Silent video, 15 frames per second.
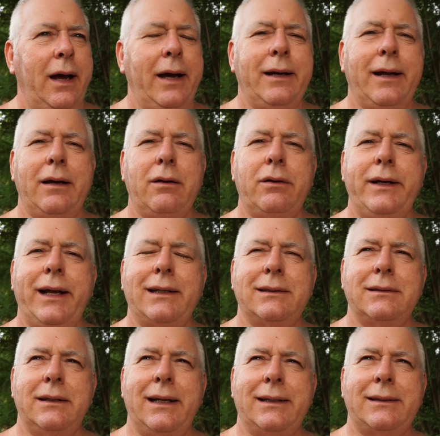And I don't
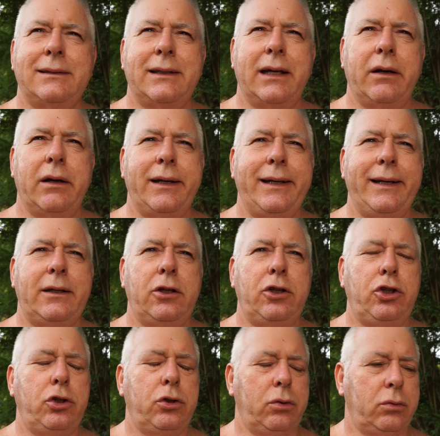necessarily need to
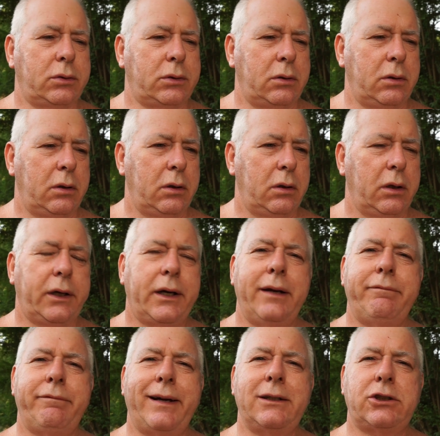use
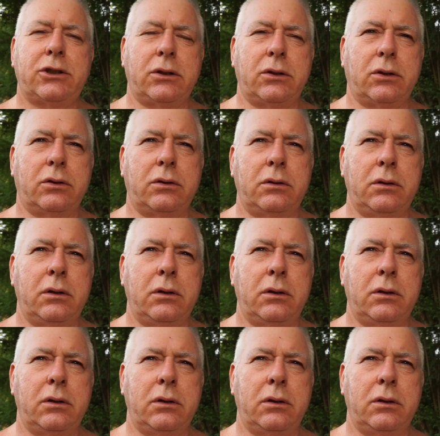conventional